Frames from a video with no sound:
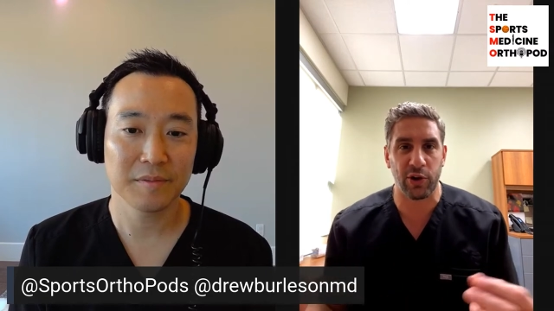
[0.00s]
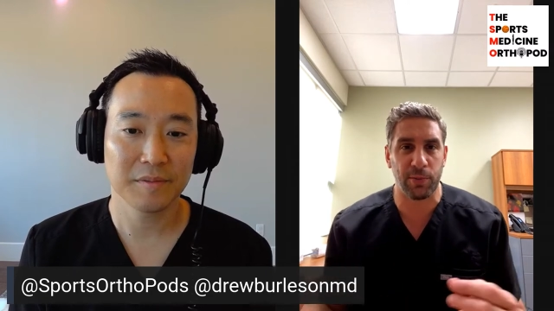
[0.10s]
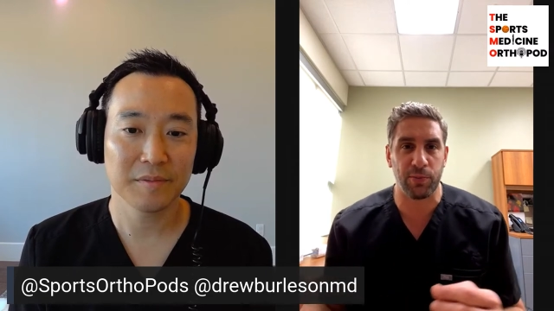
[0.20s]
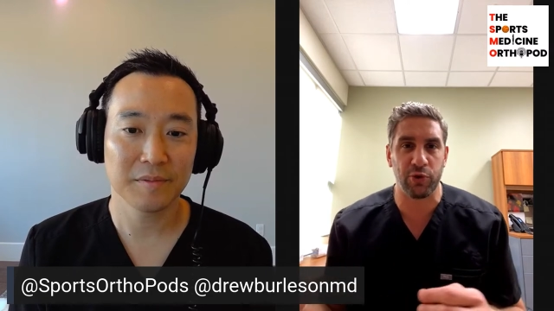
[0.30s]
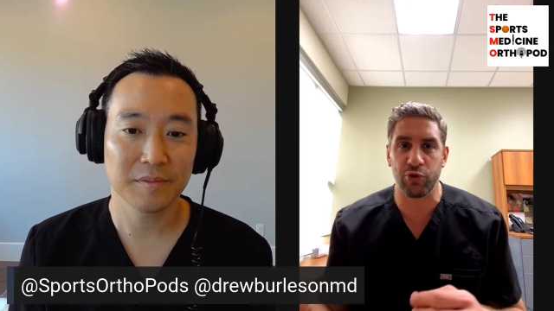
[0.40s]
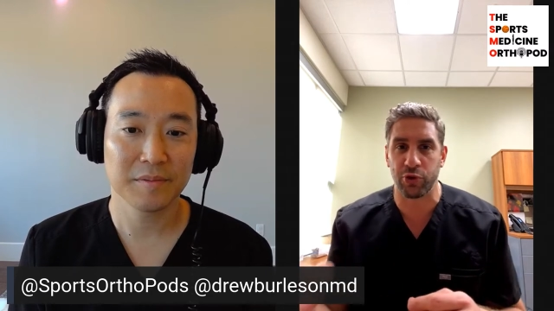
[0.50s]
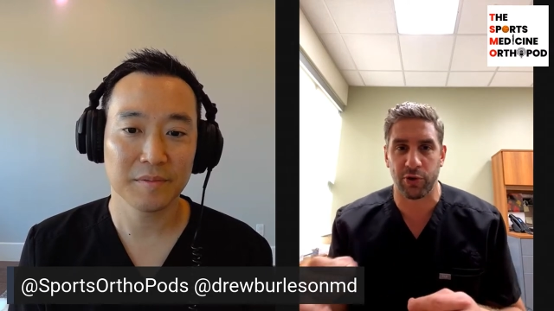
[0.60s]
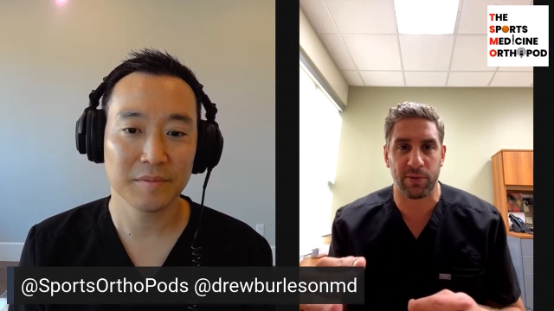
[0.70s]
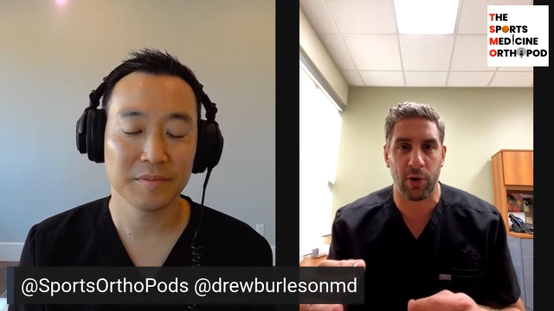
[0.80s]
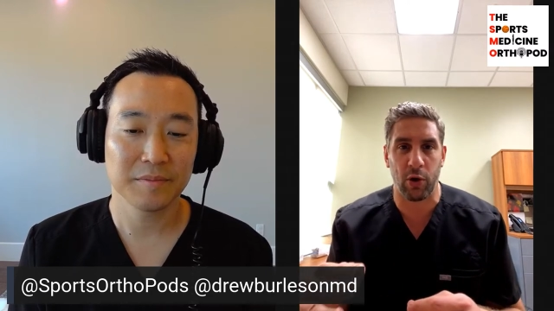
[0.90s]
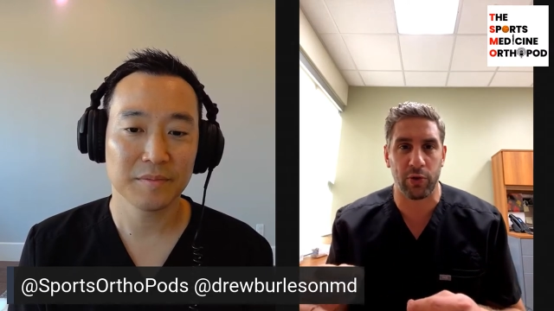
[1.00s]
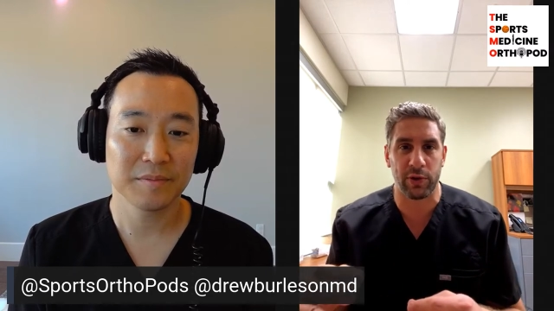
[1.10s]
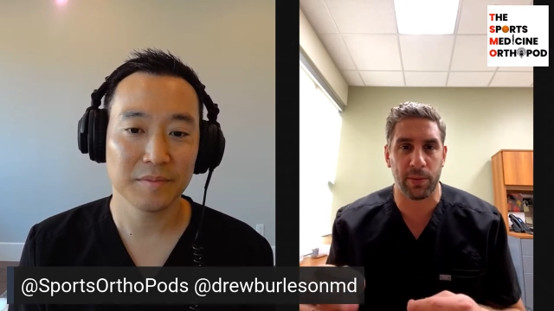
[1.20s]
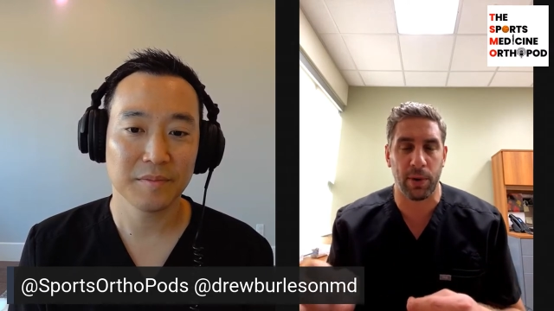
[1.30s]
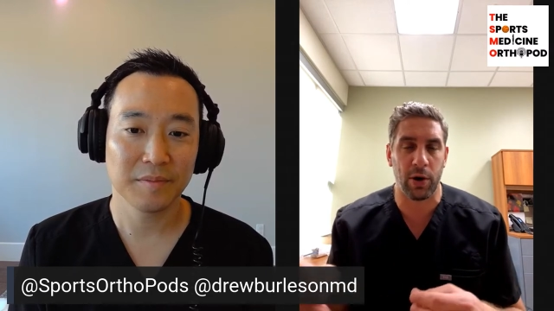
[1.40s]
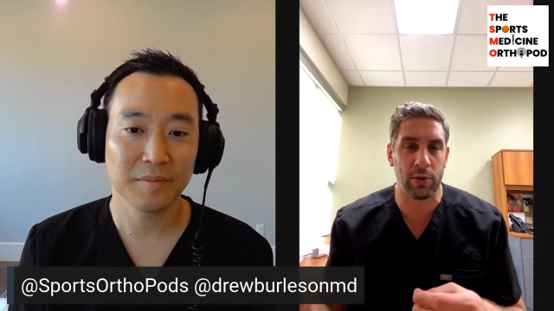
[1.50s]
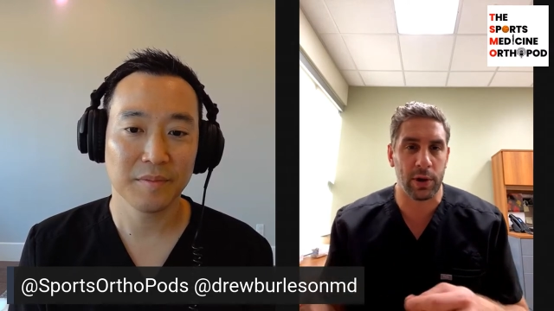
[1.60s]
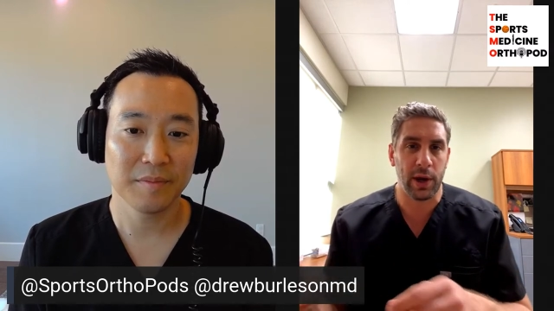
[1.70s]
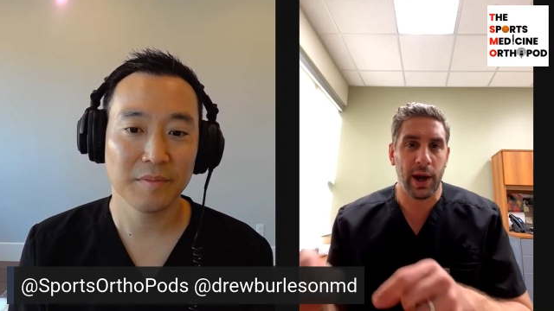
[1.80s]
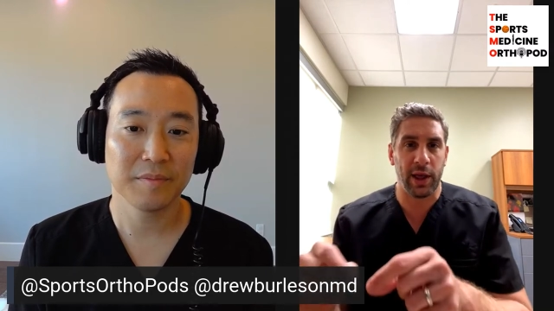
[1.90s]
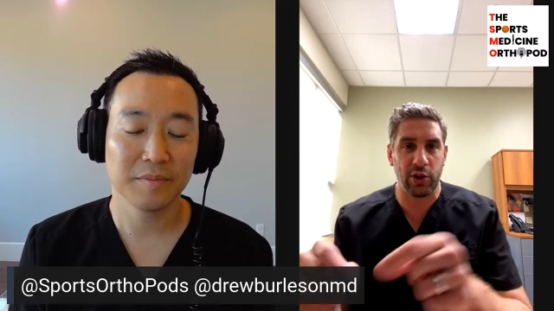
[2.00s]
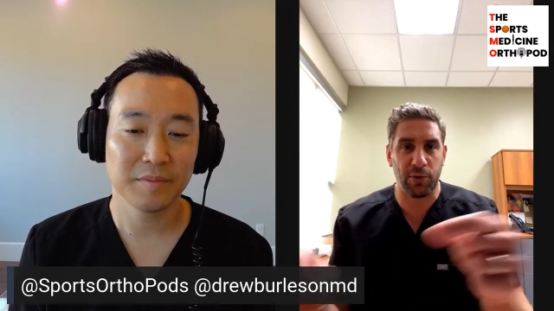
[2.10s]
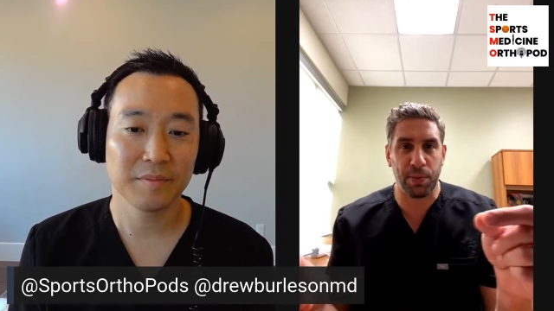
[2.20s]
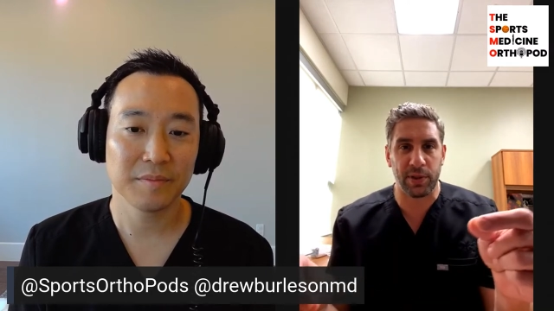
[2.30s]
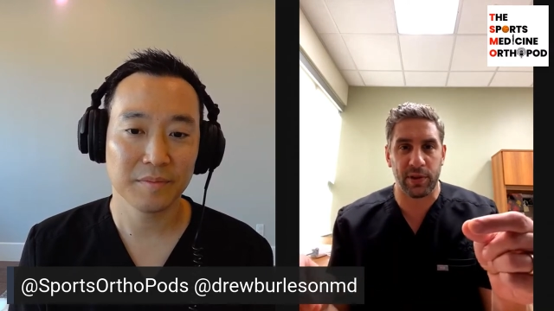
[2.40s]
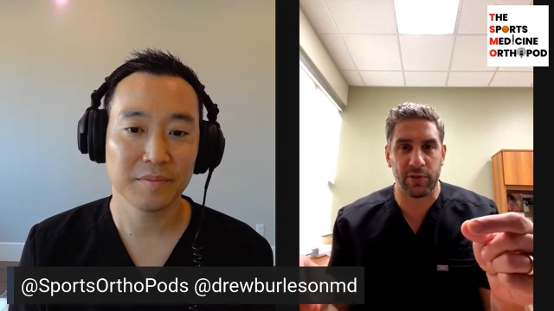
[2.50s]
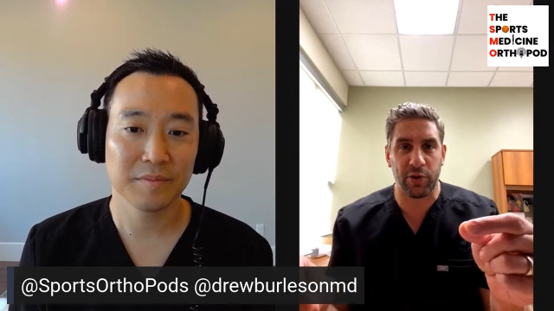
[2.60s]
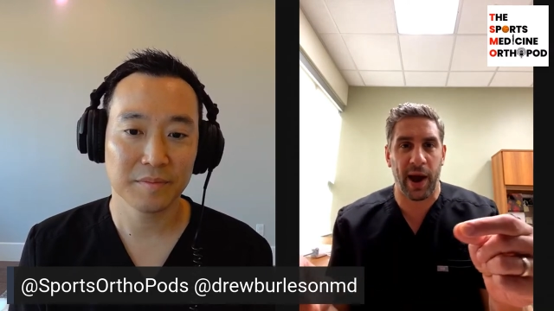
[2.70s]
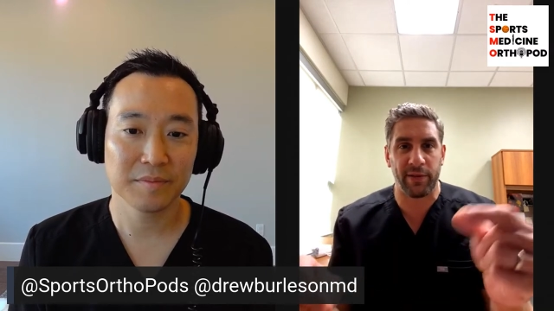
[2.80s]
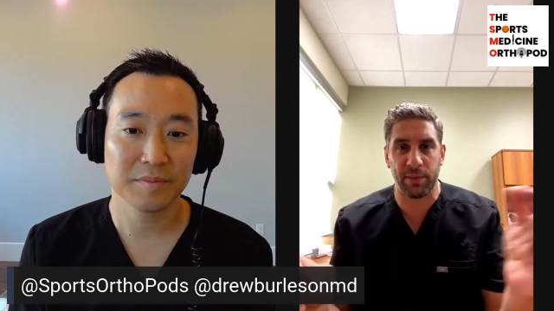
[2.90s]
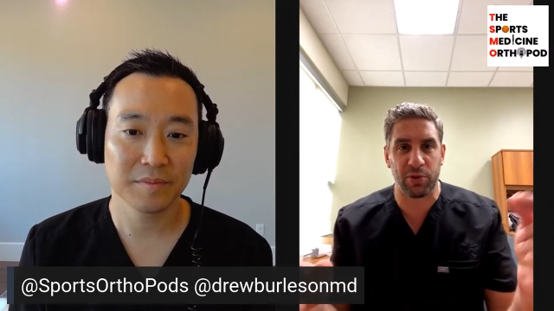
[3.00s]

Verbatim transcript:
Speaker 1: You you drill some holes in the bone and you put this graft in